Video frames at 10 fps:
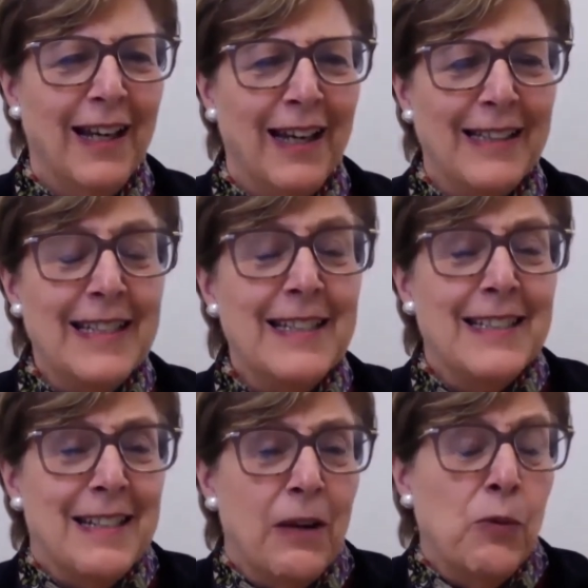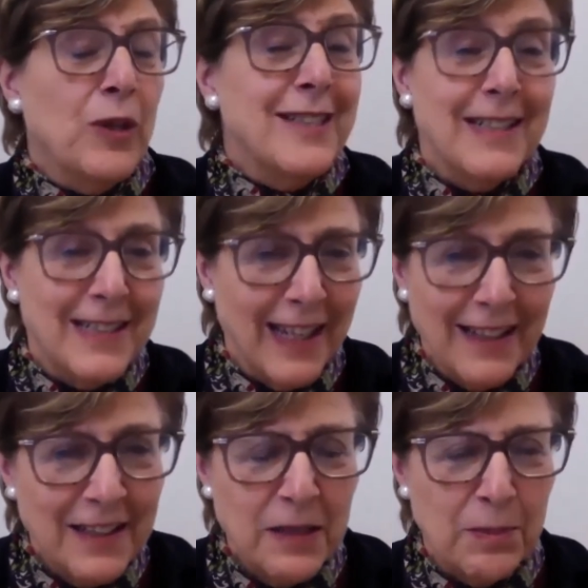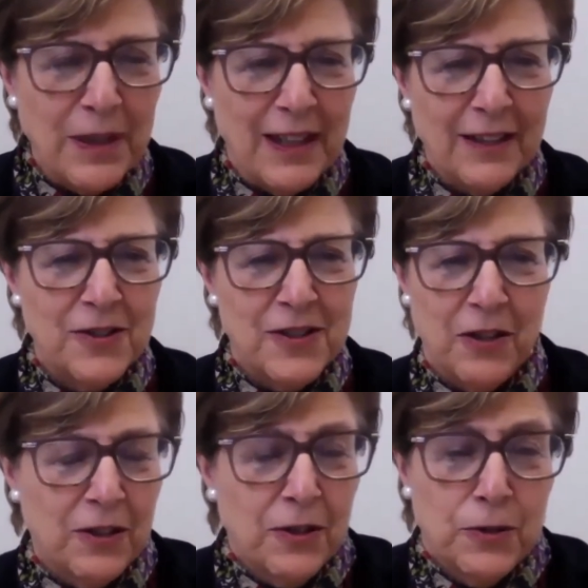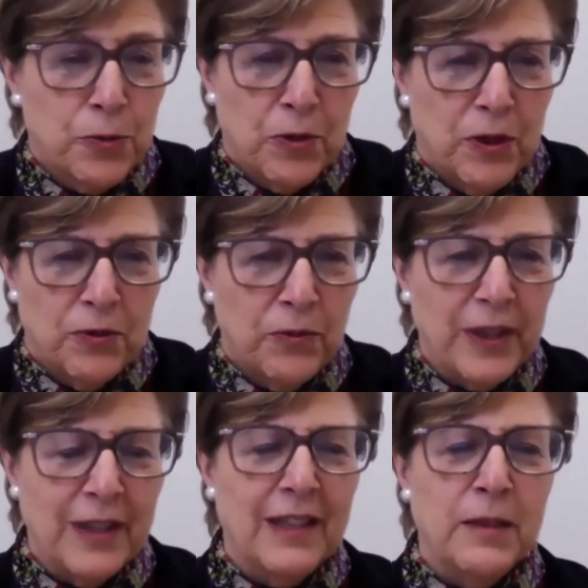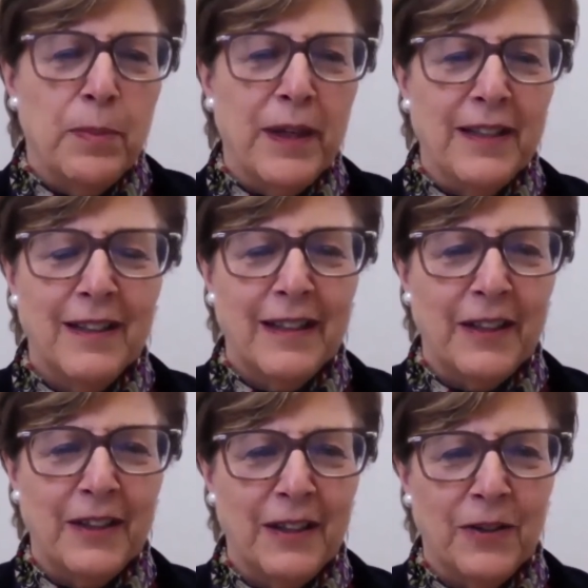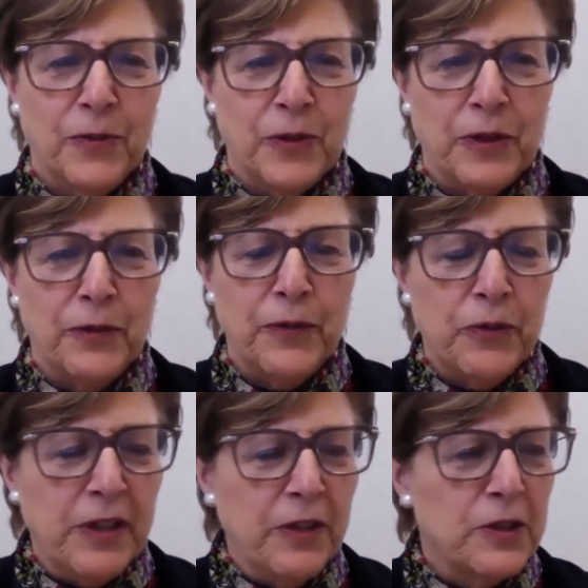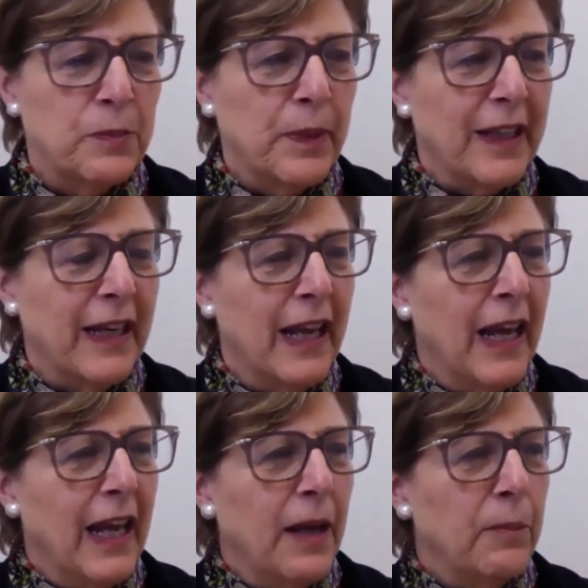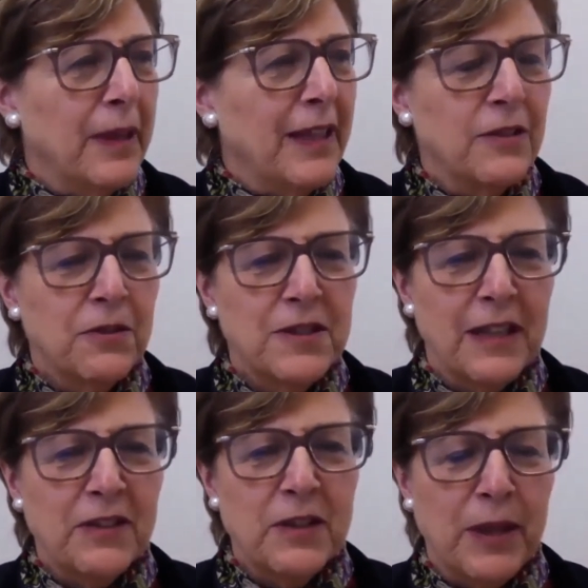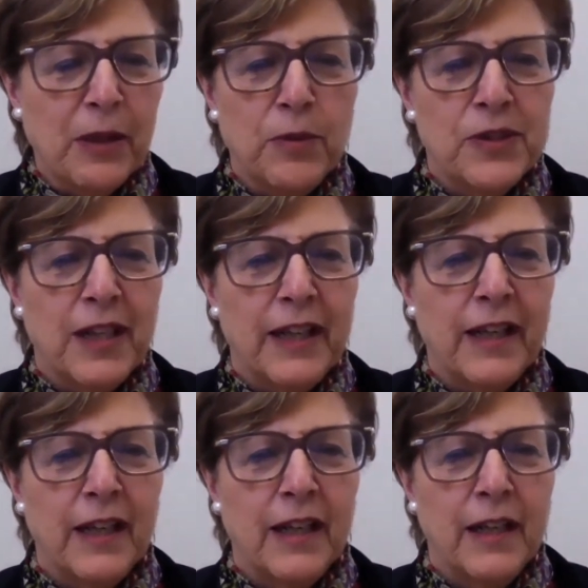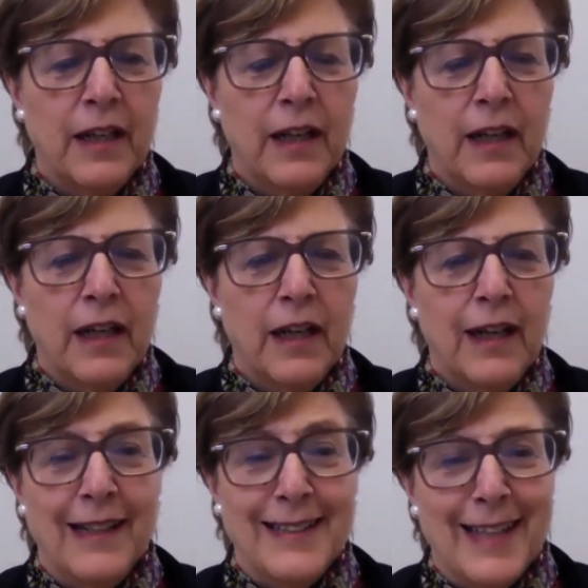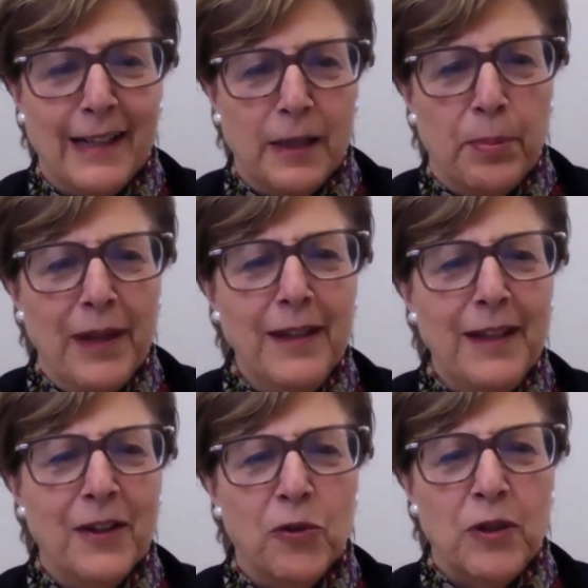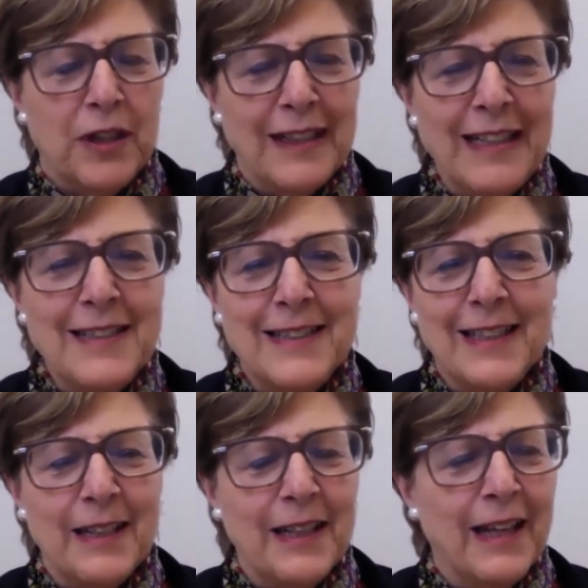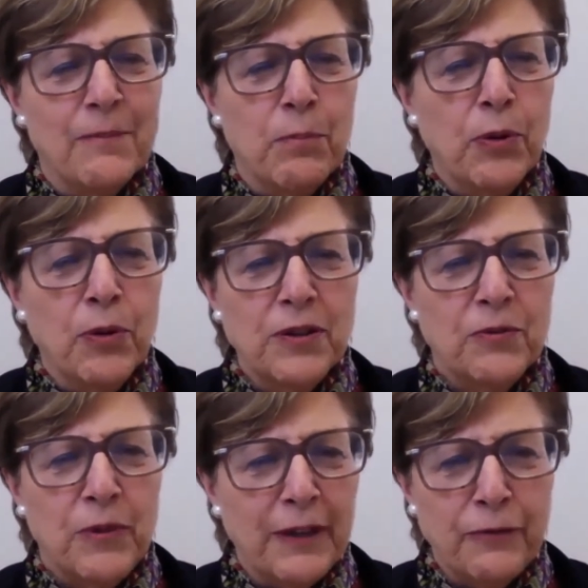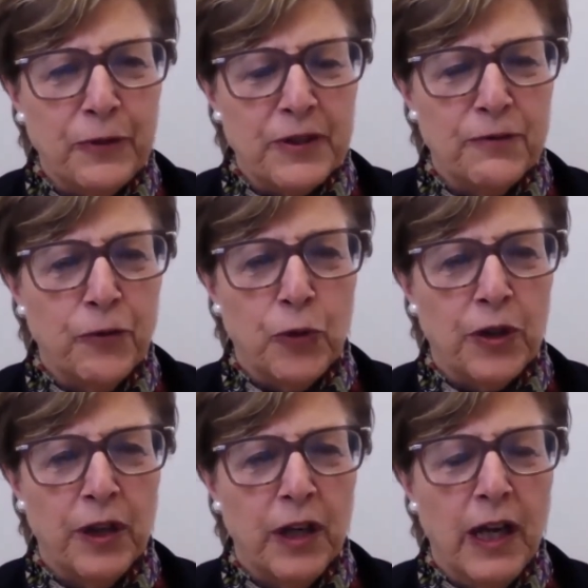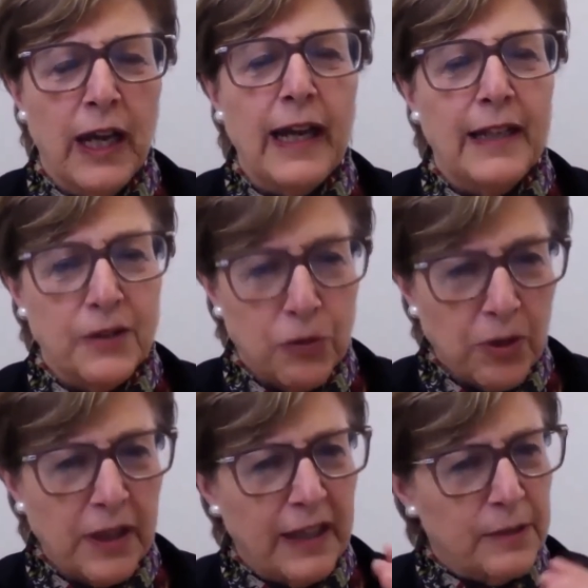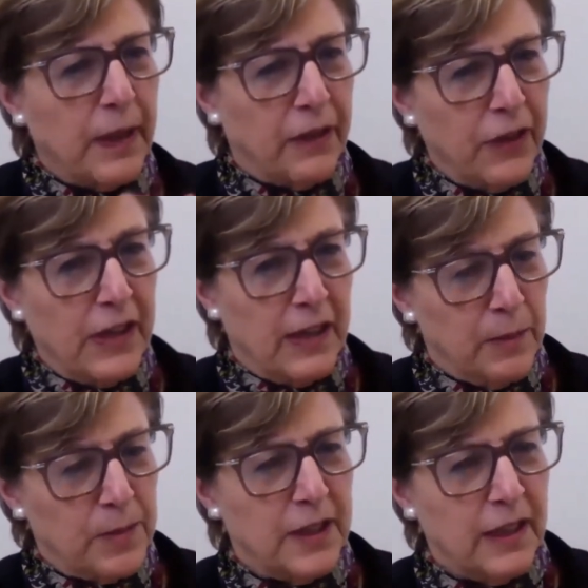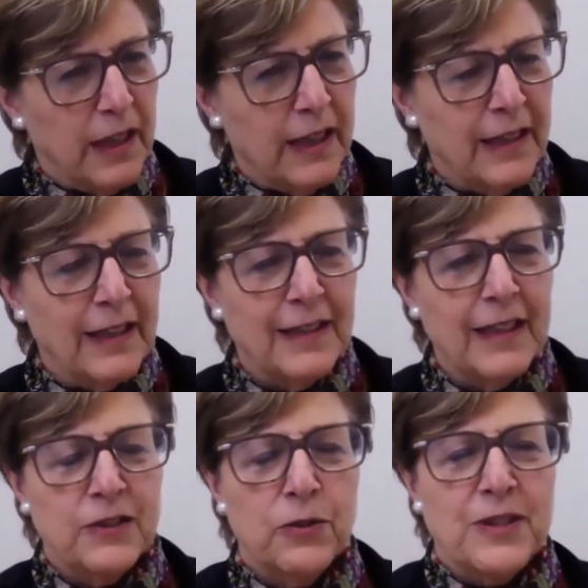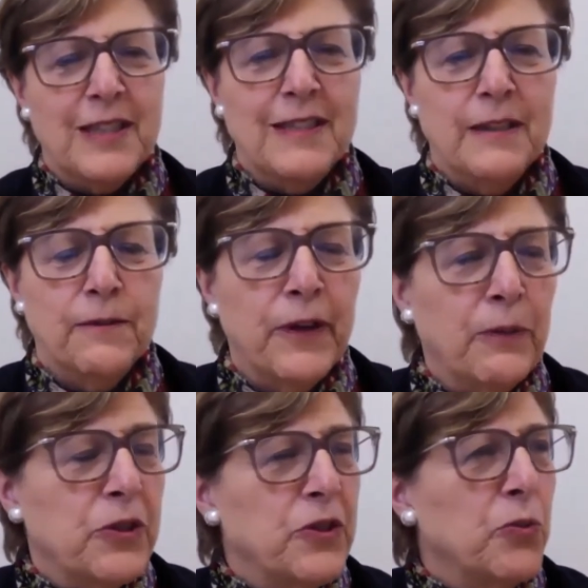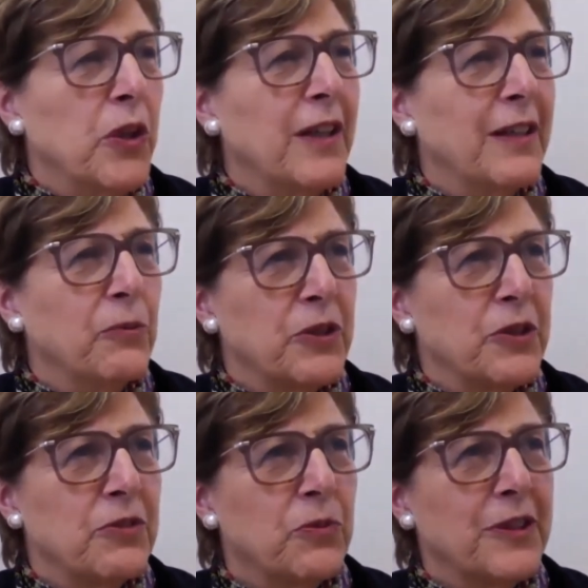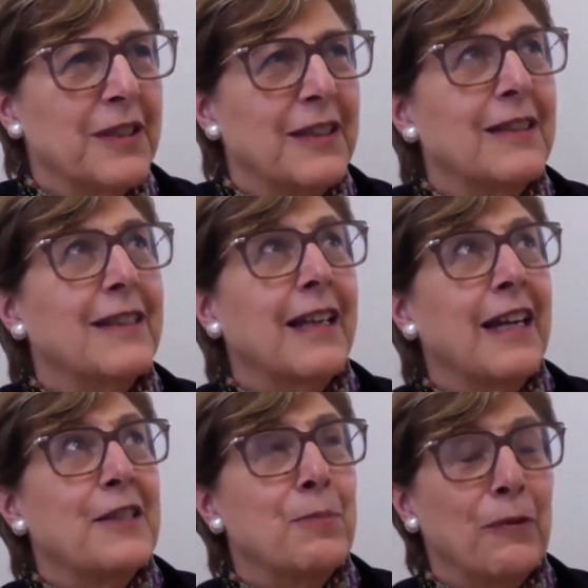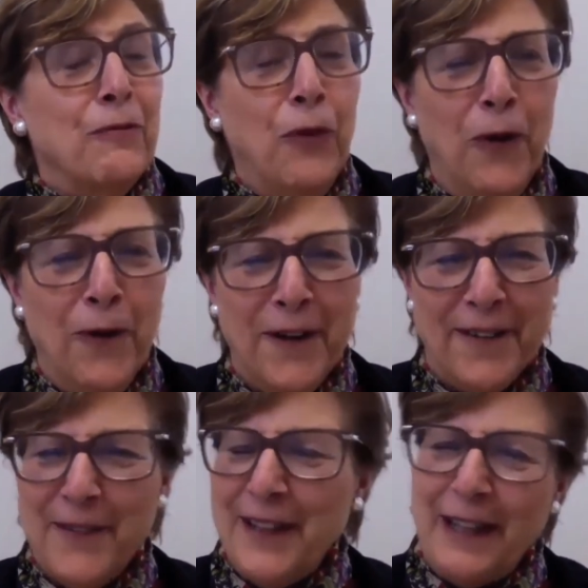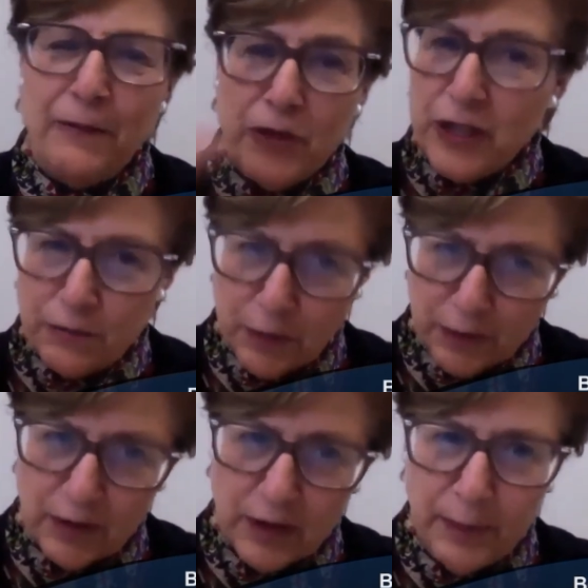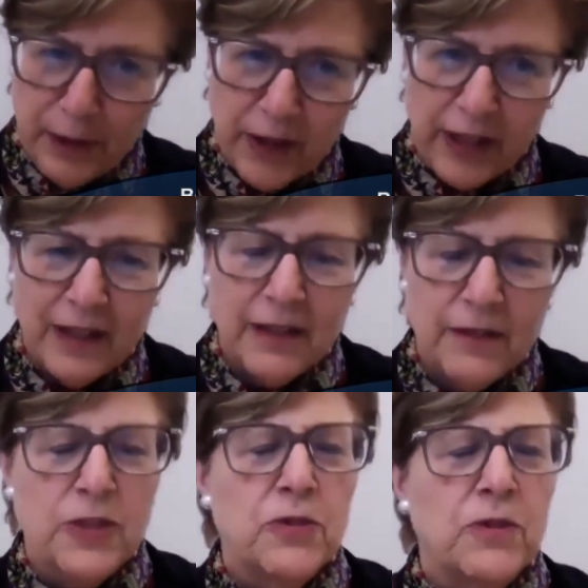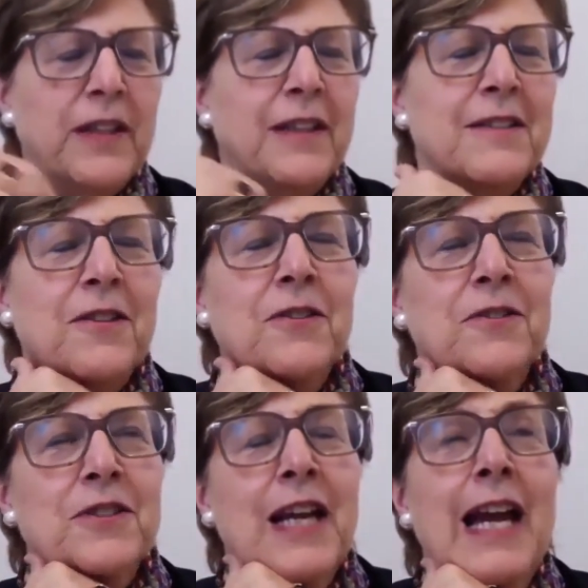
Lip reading: it wasn't intended to be that because the articles were all written independently a few years, but it turns out to be almost like a video, or at least an important reference for, and it's organized by themes, and it's easy to find what you want, which wasn't the case before when they just were appearing individually in these articles.